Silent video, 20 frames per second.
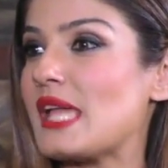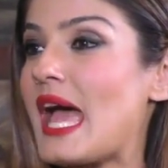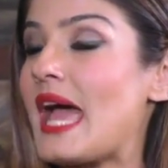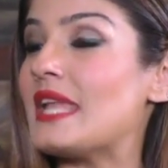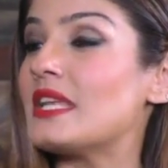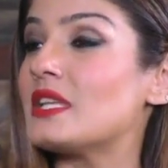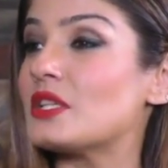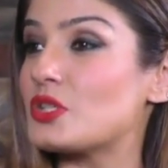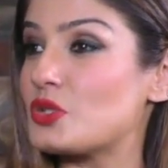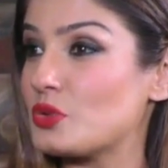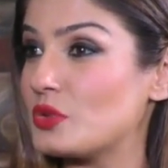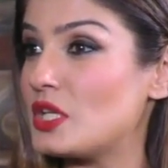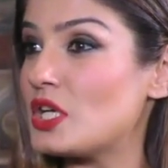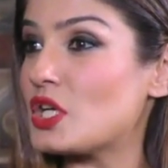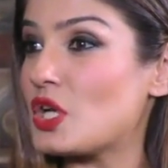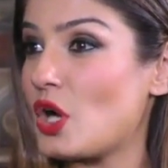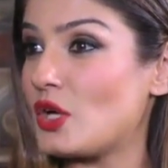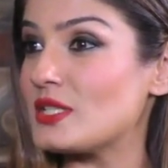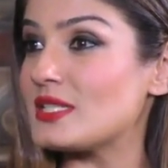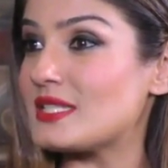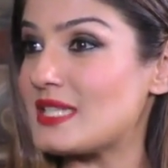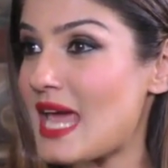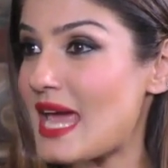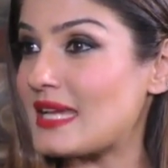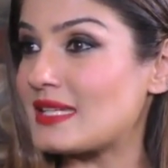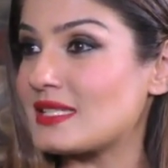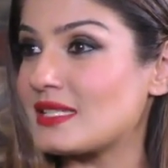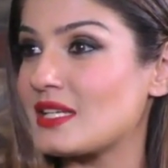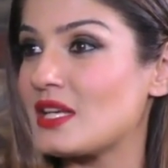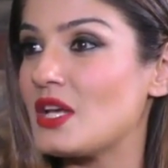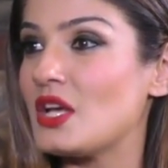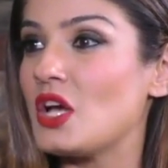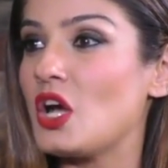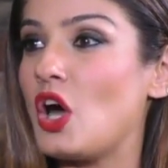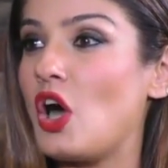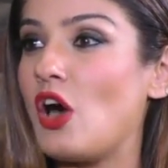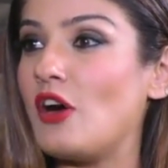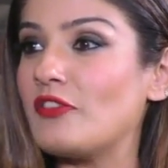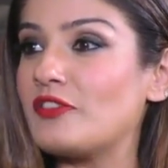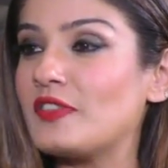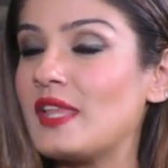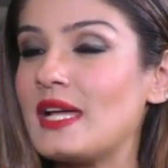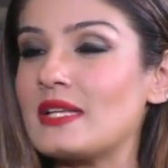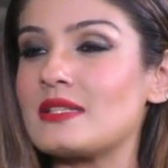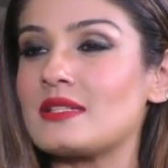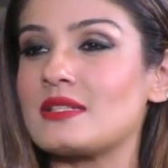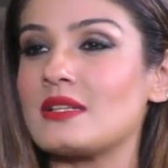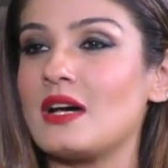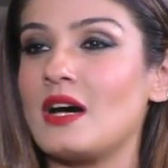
And to the context of that,